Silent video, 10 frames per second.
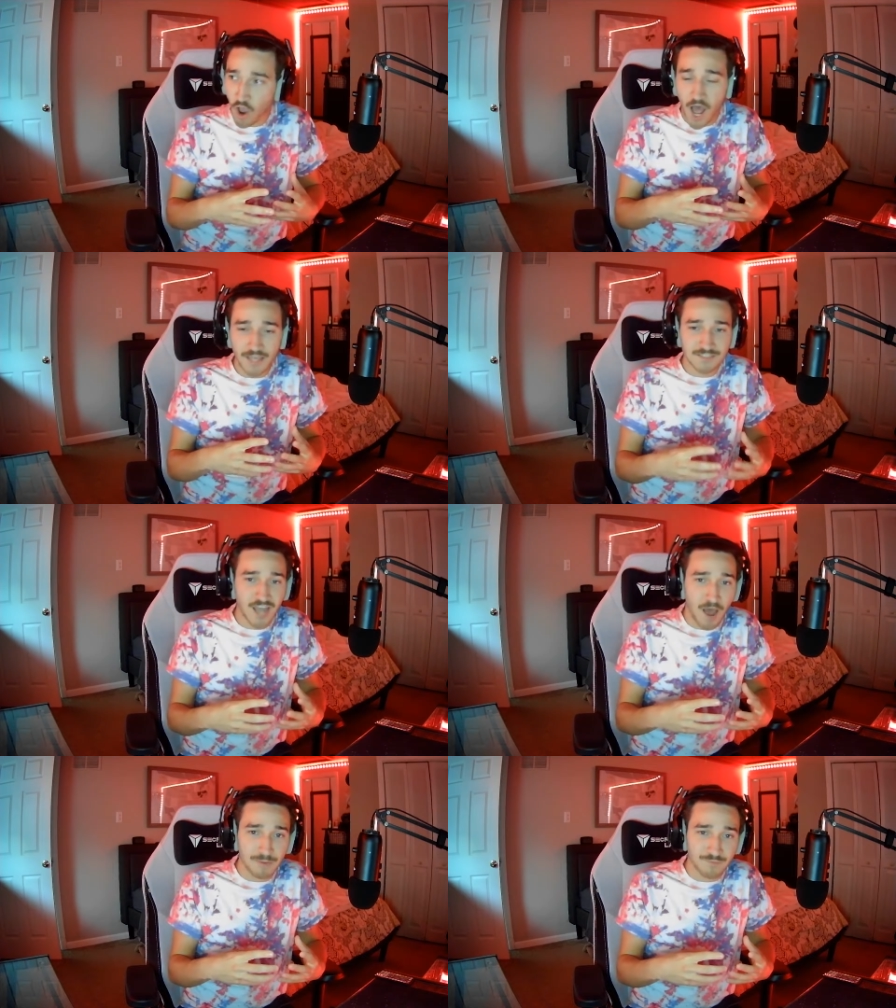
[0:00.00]

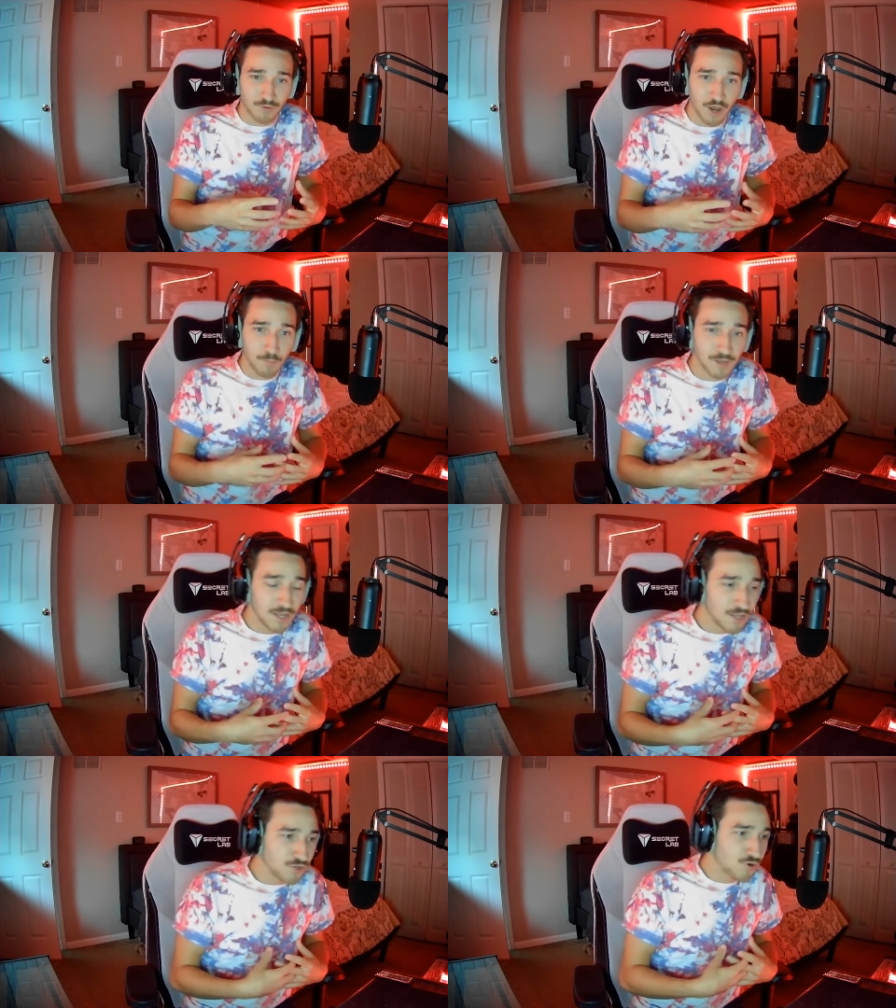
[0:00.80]
calming for help.
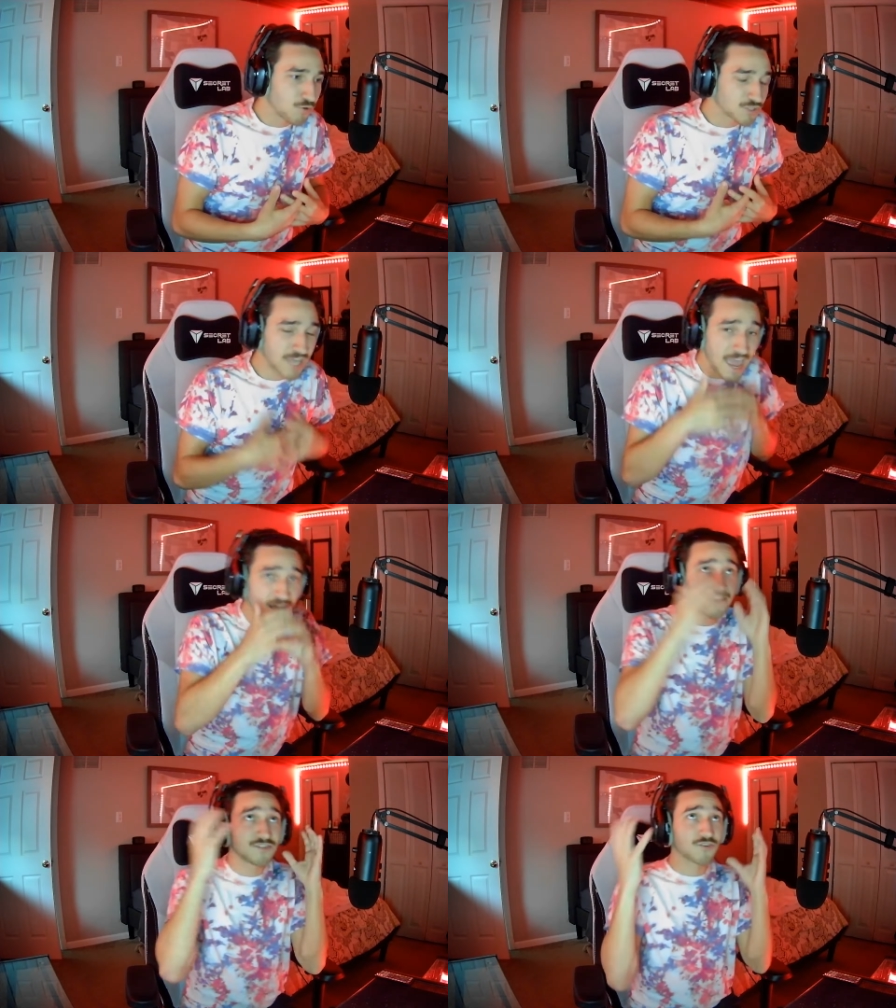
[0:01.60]
You know there's
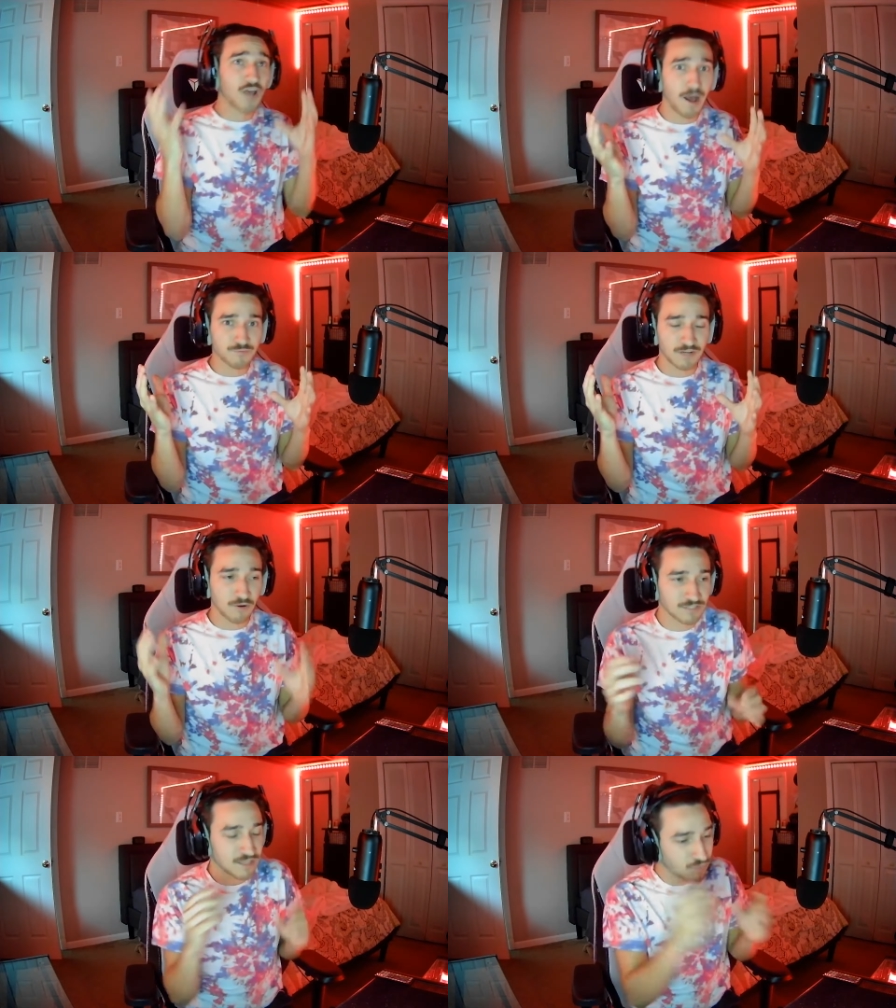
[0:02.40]
chaos in their comms right now
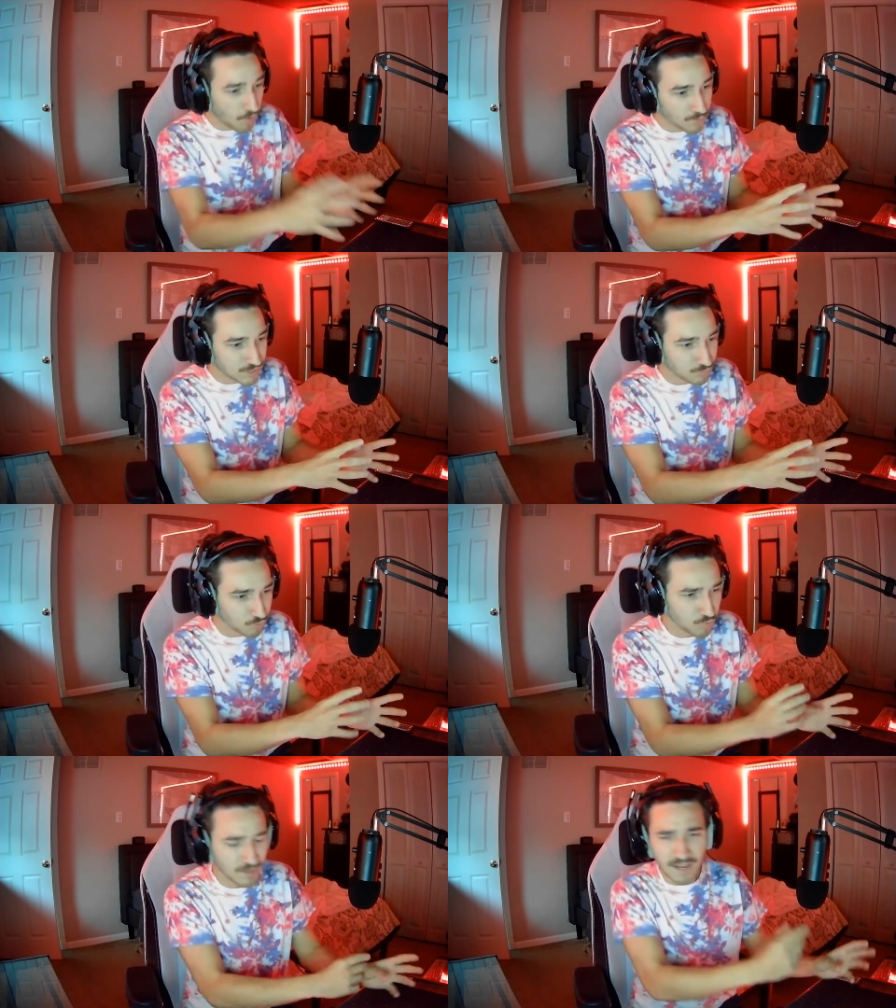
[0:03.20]
because they thought I was in the
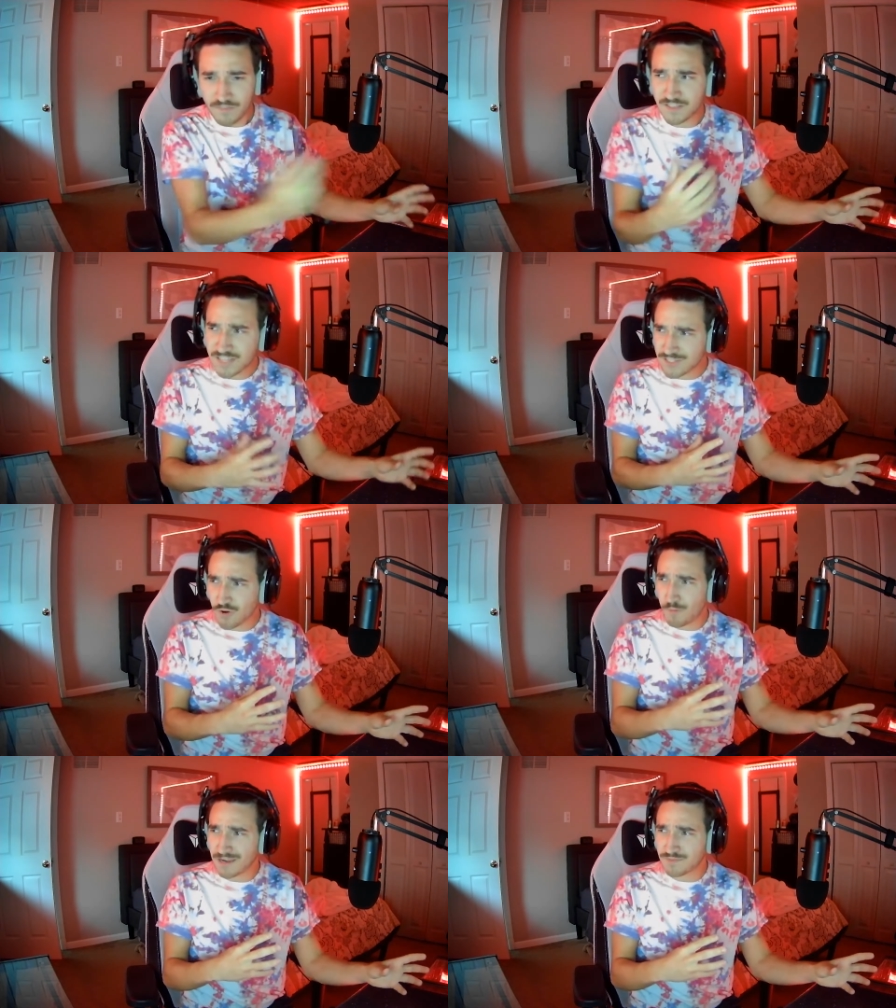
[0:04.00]
room. This guy's
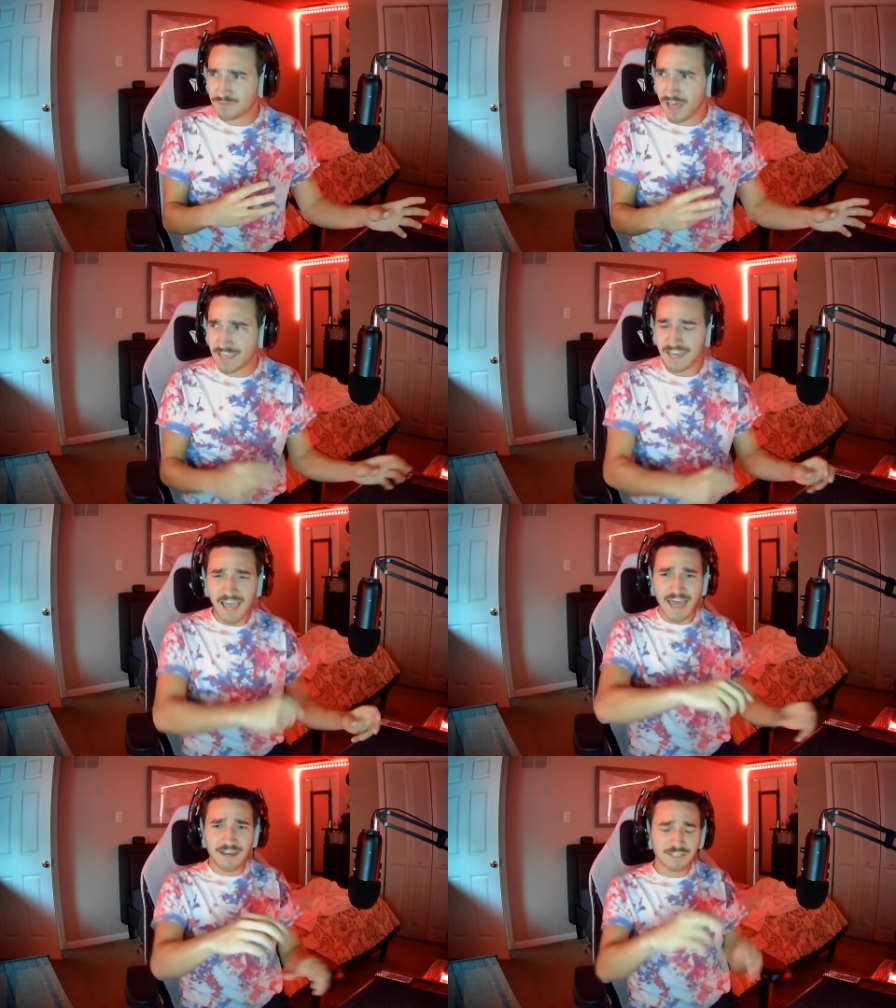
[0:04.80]
going back to flank,
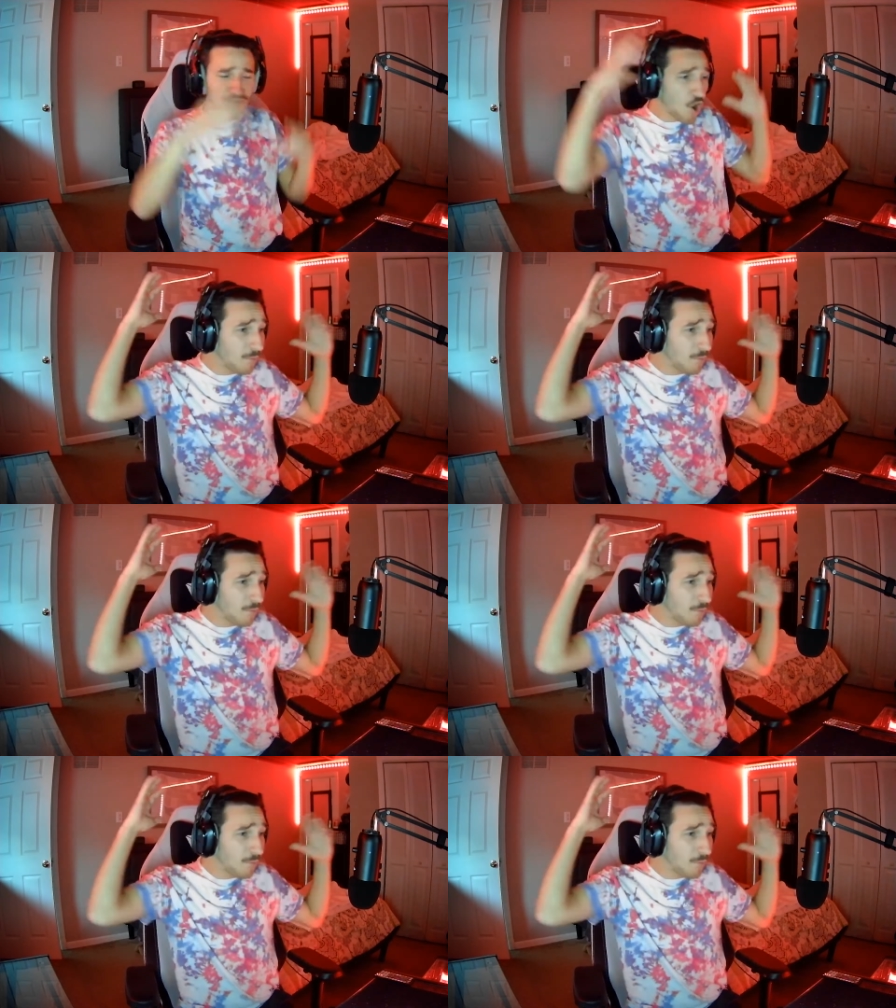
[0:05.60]
and he's like, no, he's